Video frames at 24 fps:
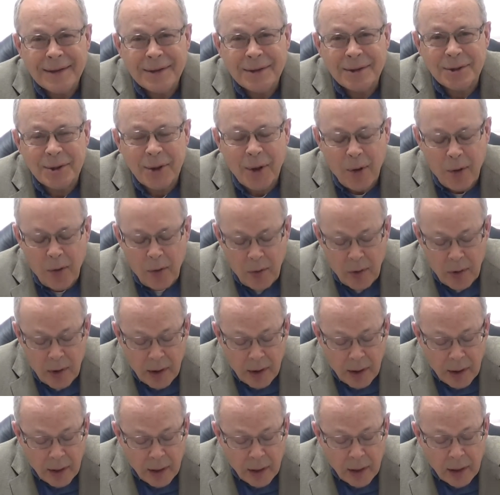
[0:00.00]
so,
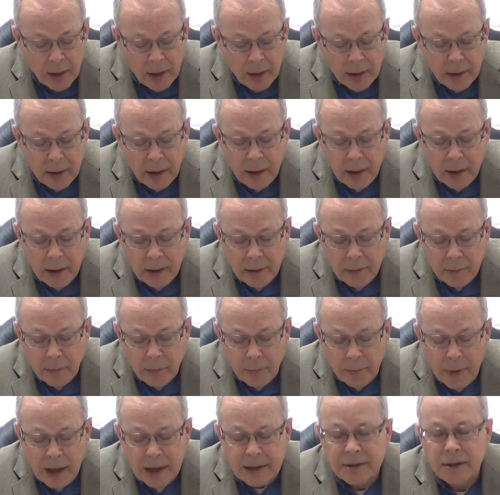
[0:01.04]
uh,
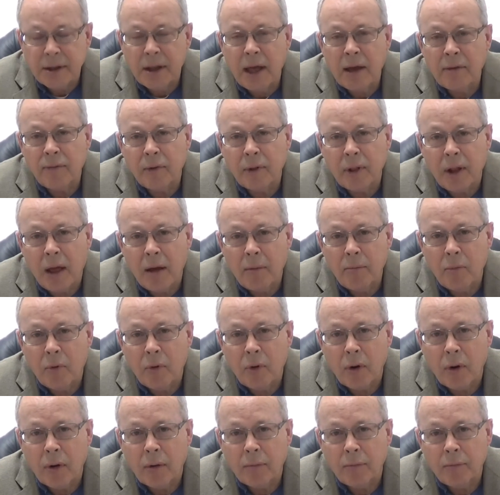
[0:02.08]
makes life a lot
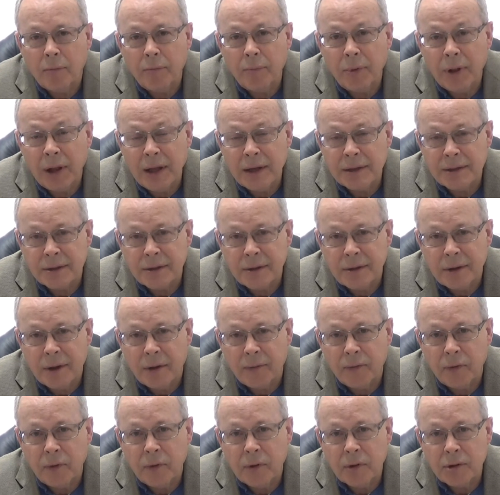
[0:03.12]
more pleasant
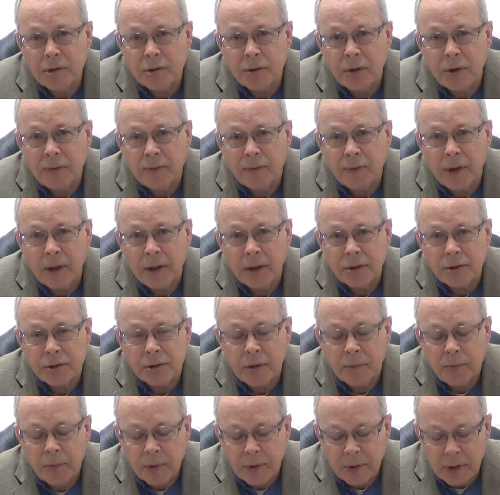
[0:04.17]
if you enjoy
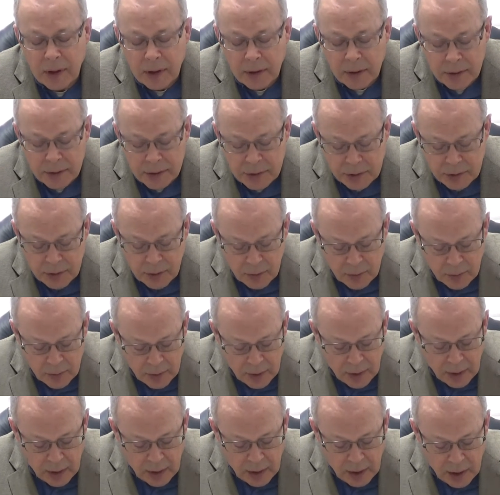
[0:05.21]
fellowship with others. So,
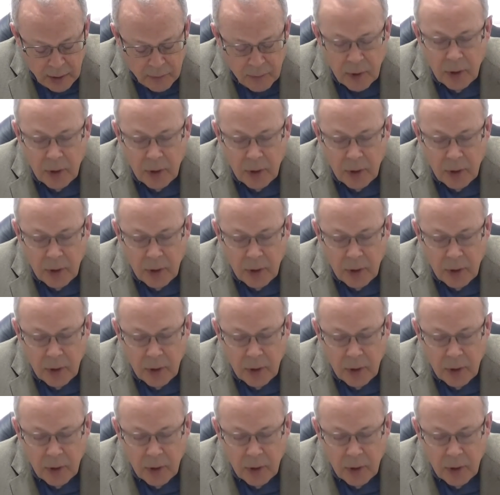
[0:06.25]
if